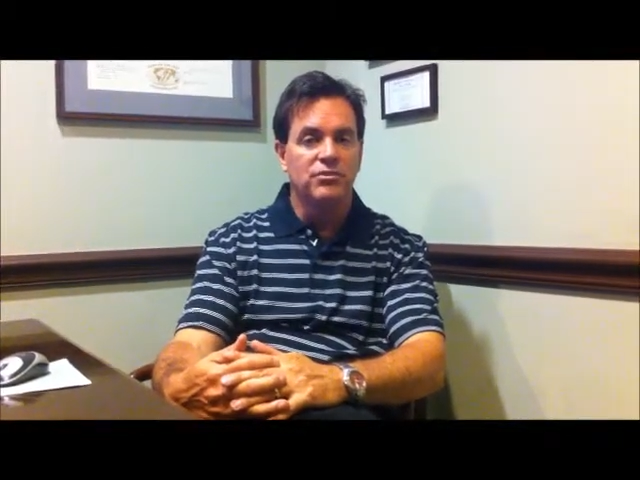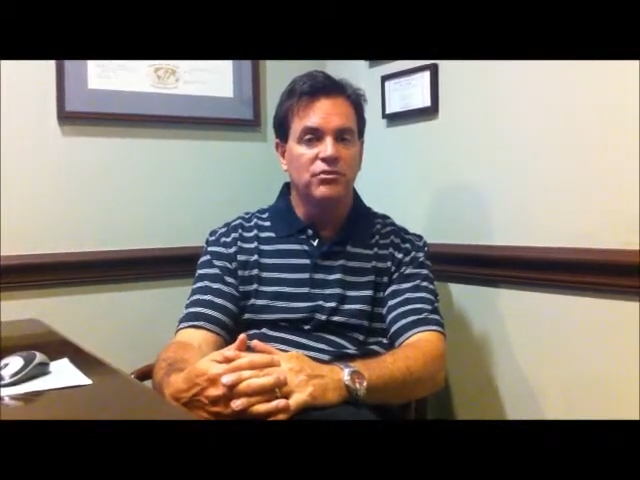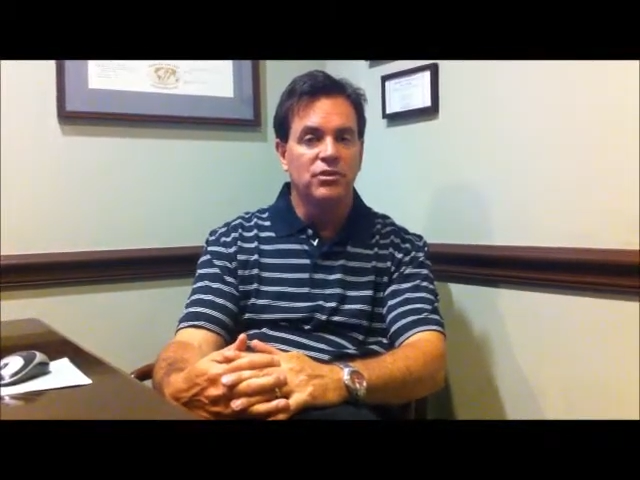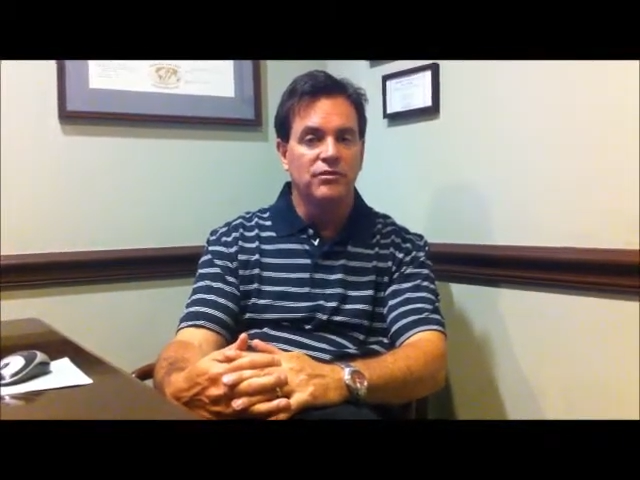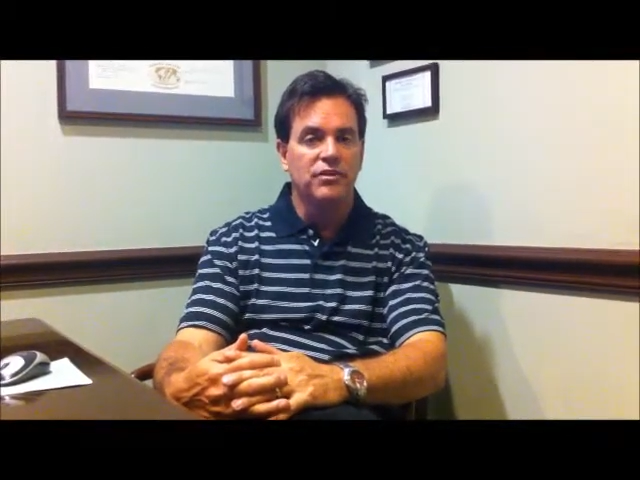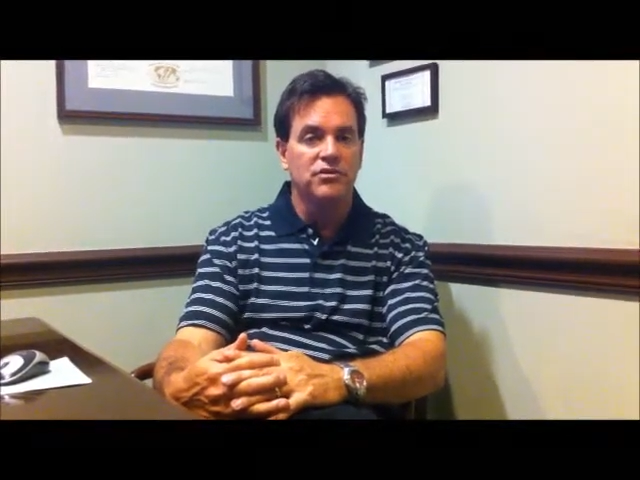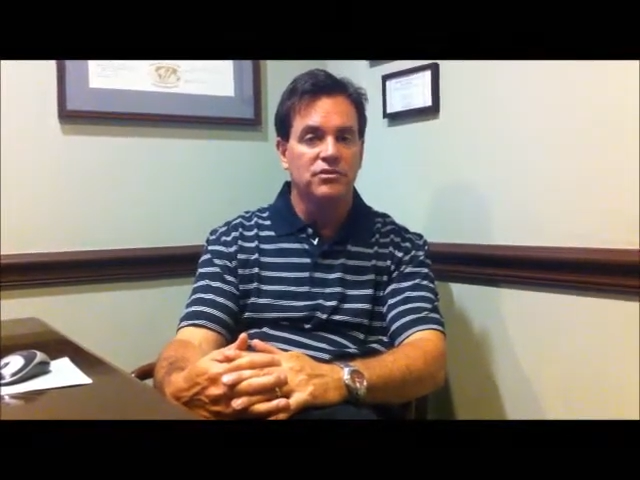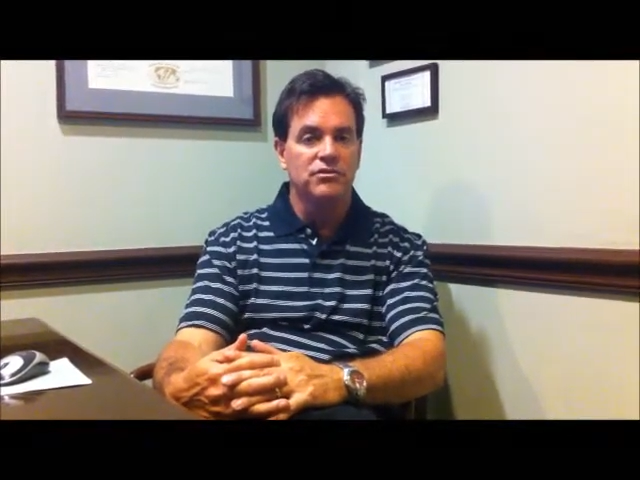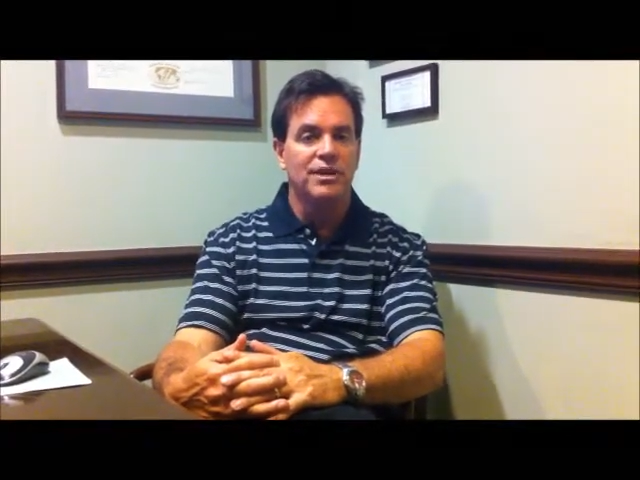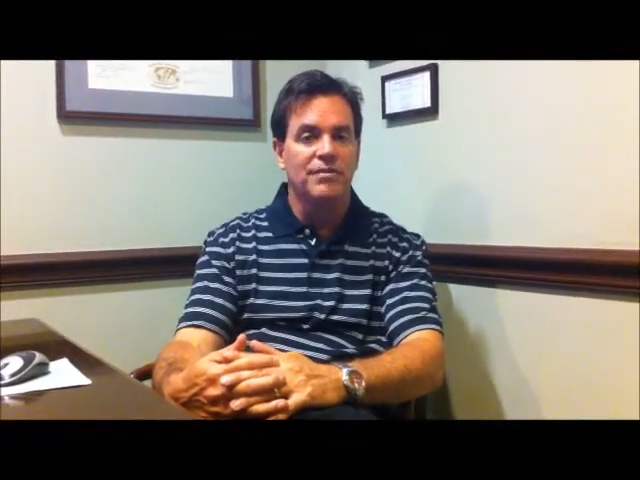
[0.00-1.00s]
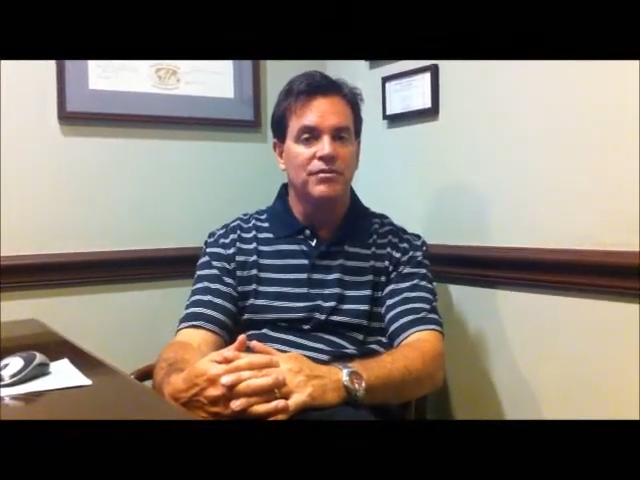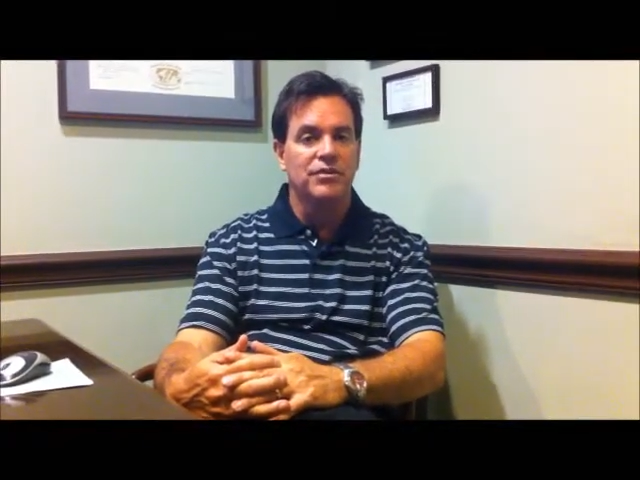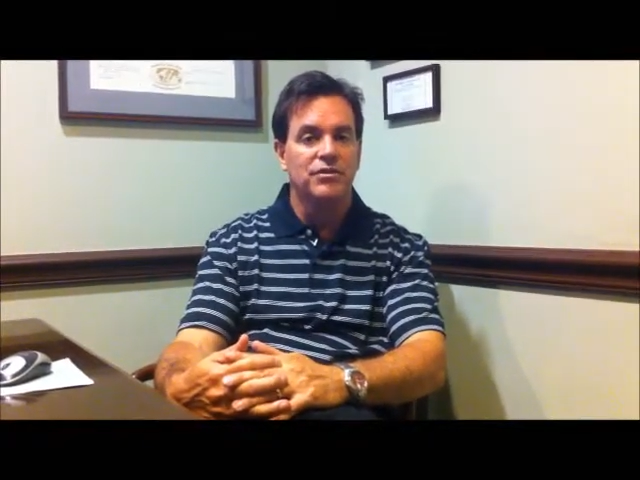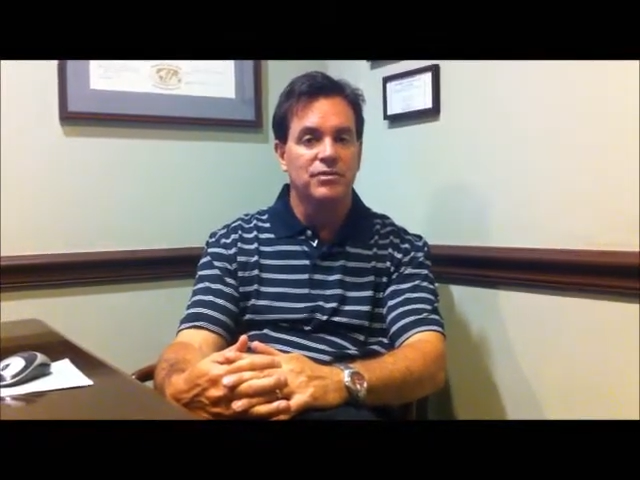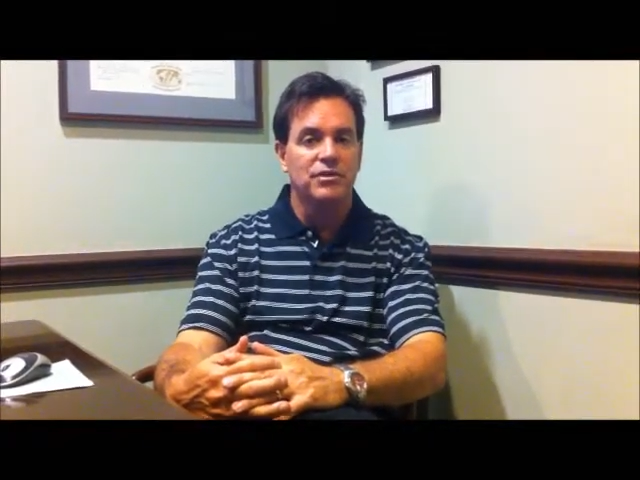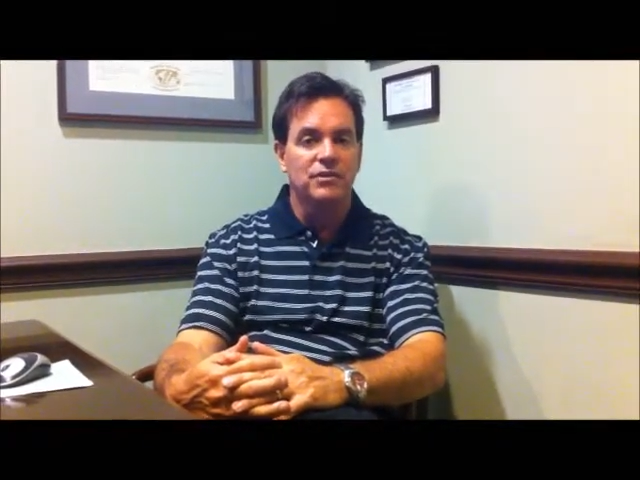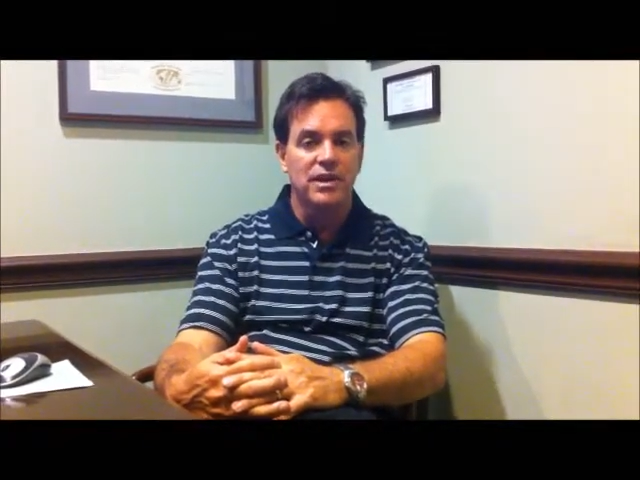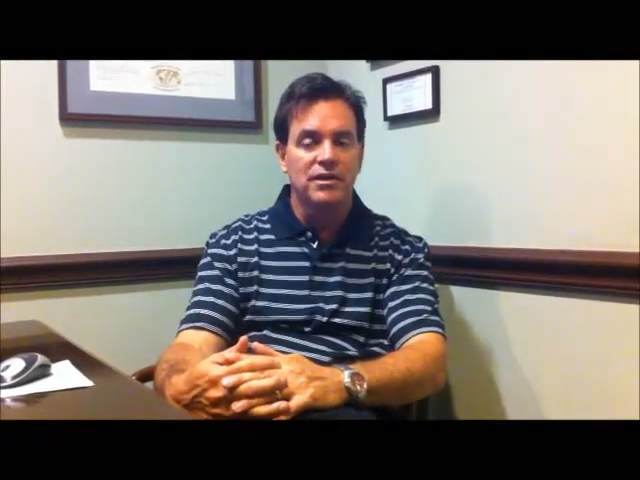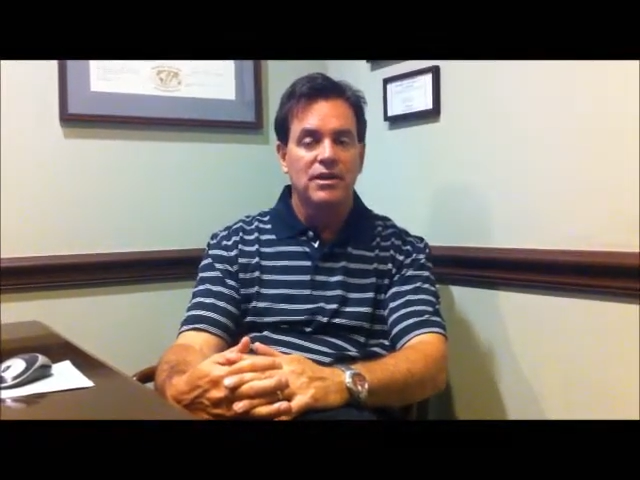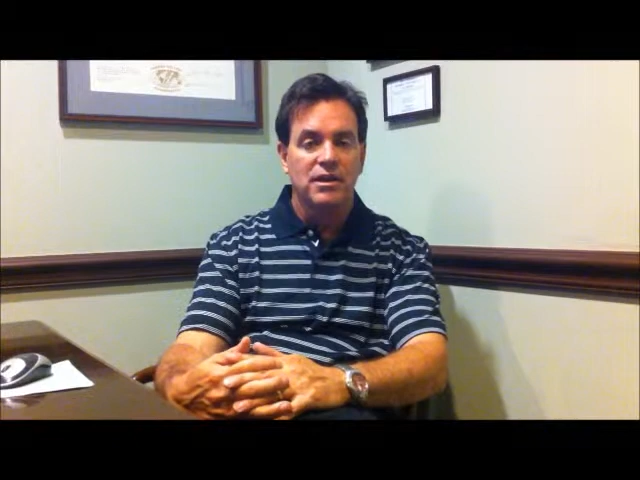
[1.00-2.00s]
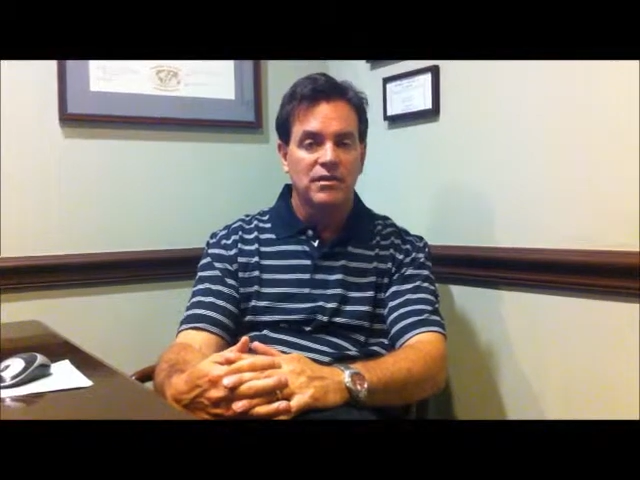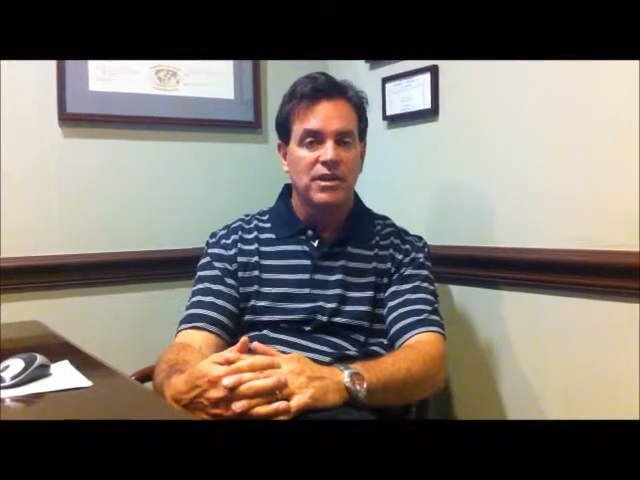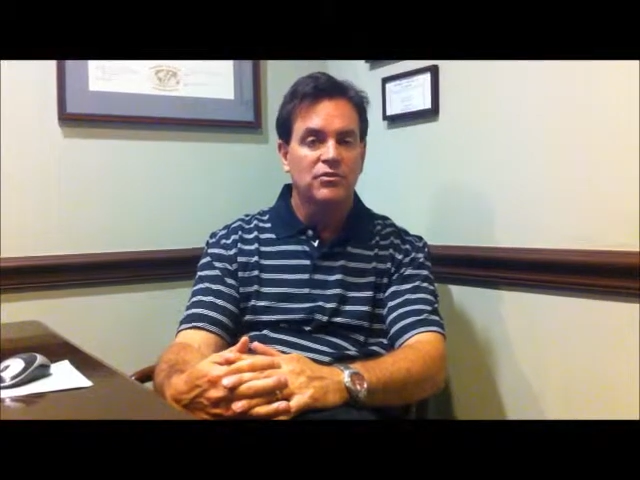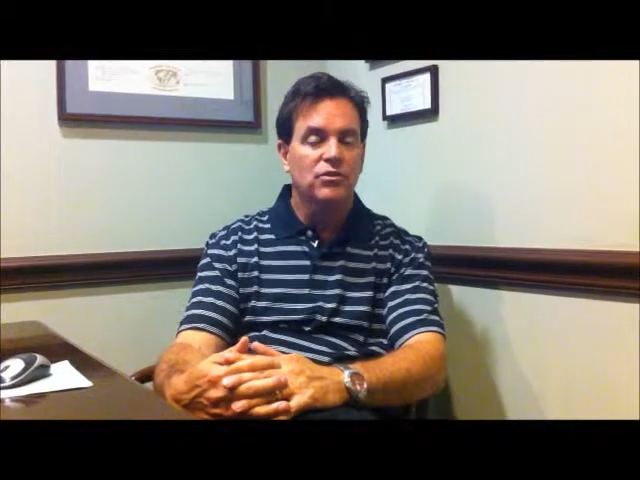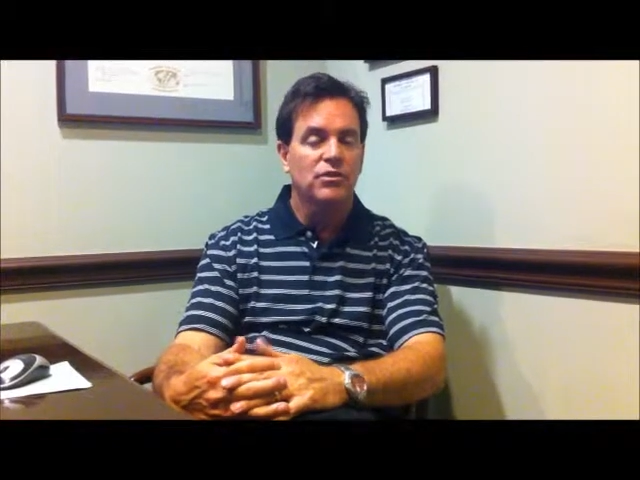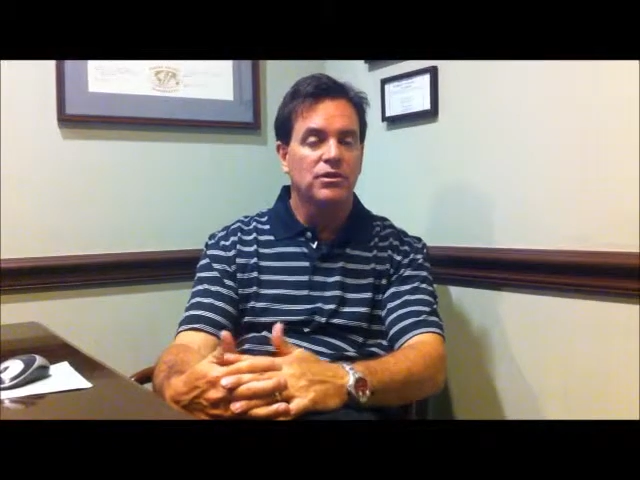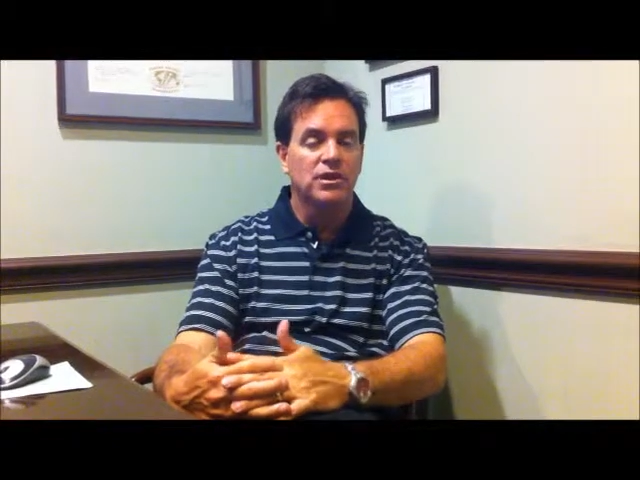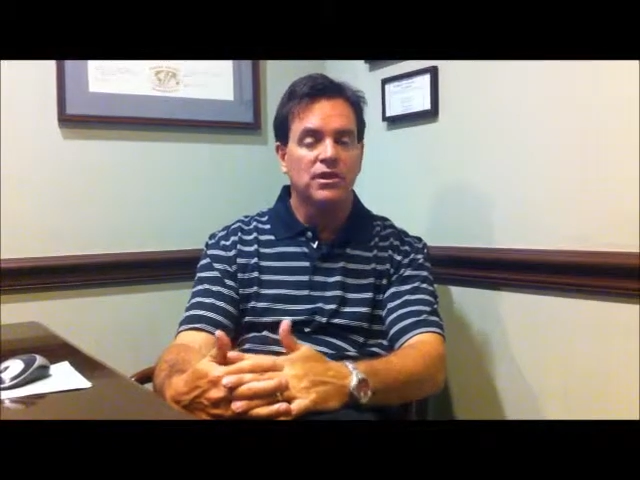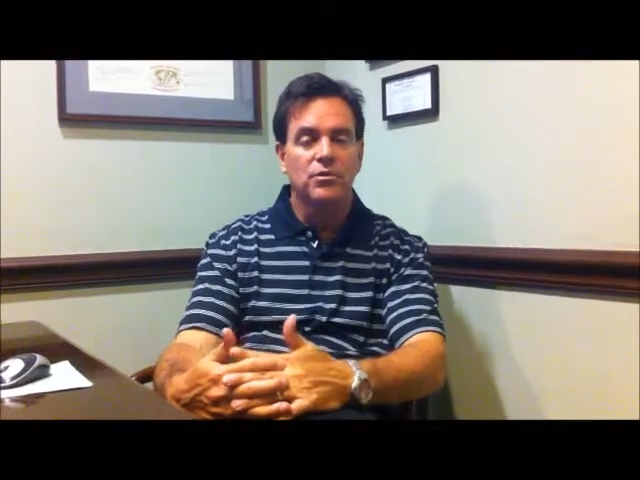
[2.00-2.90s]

some soft tissue type of injuries, that sort of thing.